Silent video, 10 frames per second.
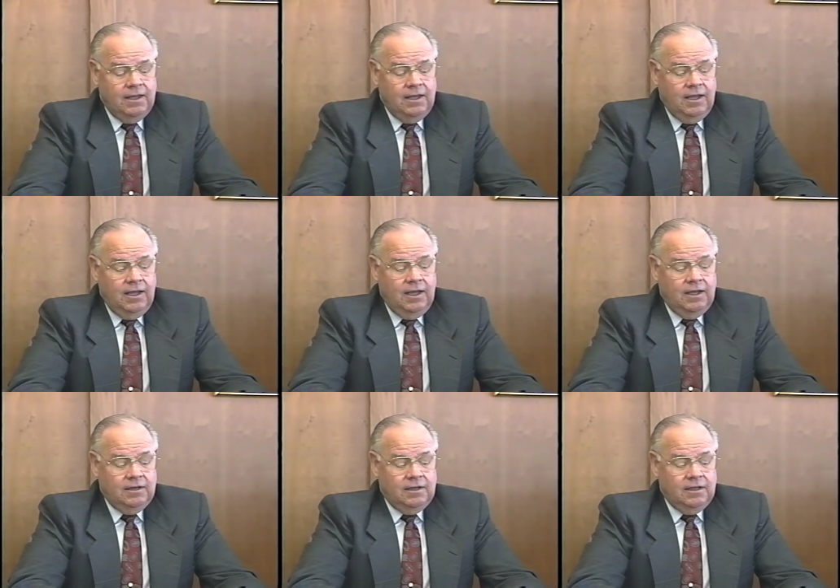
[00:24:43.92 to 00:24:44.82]

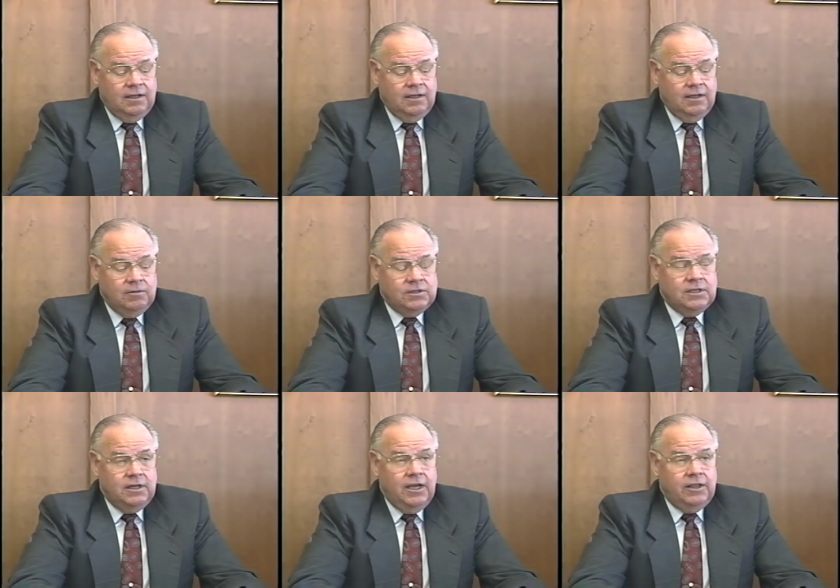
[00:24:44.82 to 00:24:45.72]
And uh, it was a
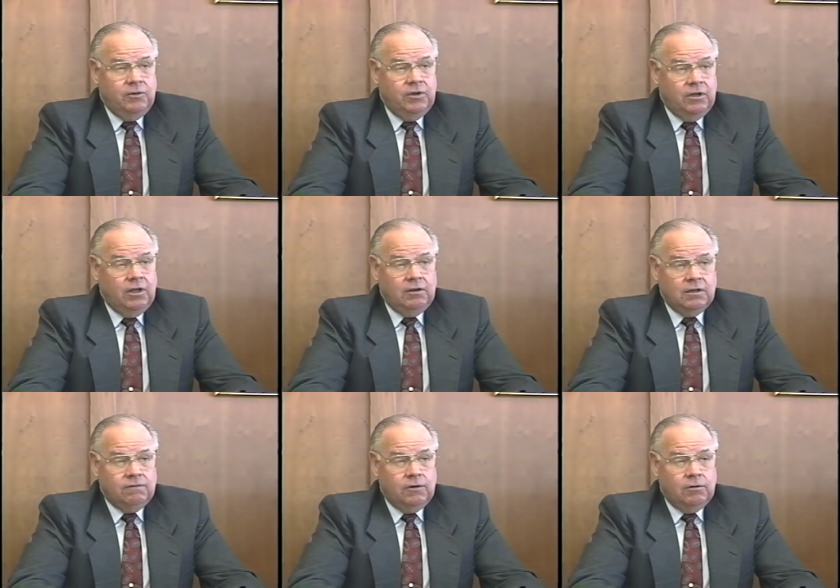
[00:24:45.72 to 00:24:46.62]
day that we'd all looked
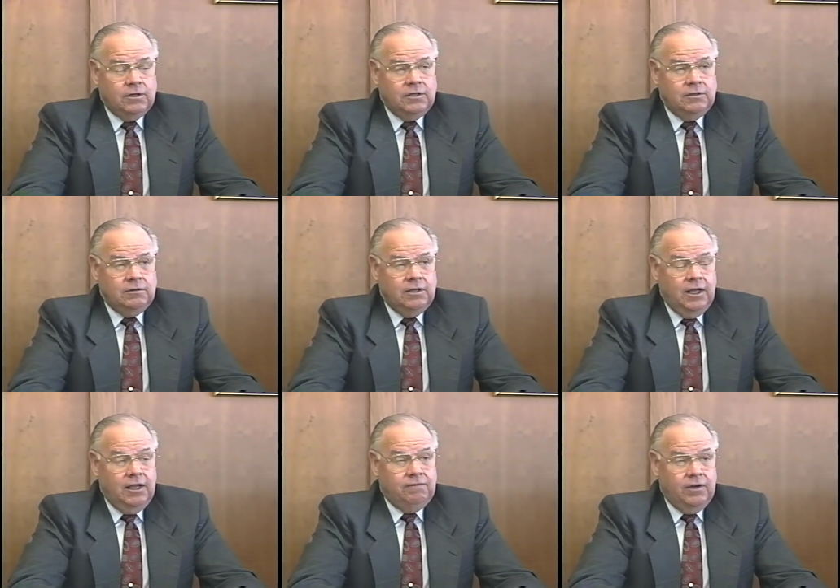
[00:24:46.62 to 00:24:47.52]
forward to and
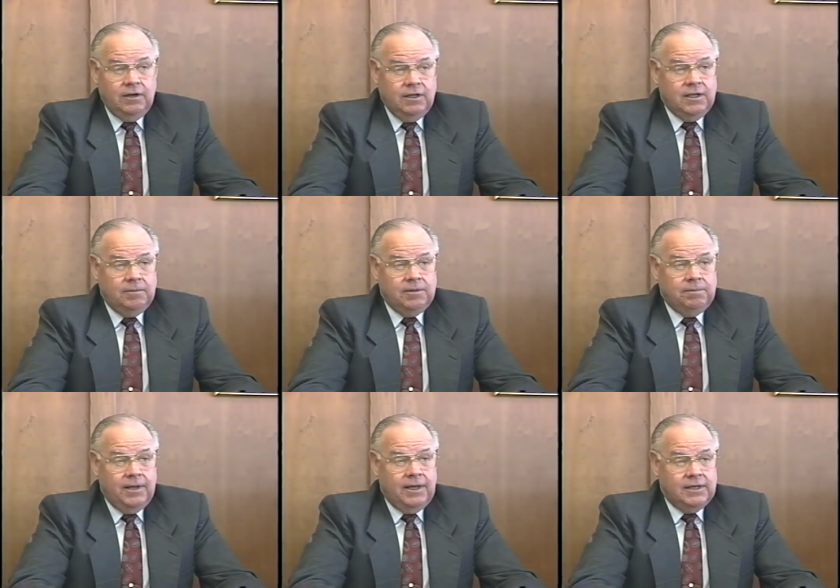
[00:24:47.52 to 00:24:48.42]
had finally come to
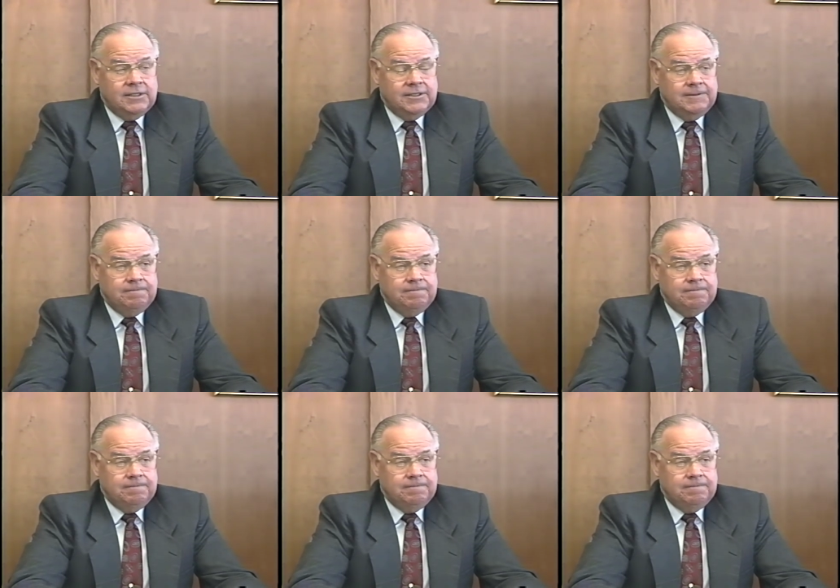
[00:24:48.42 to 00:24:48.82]
pass.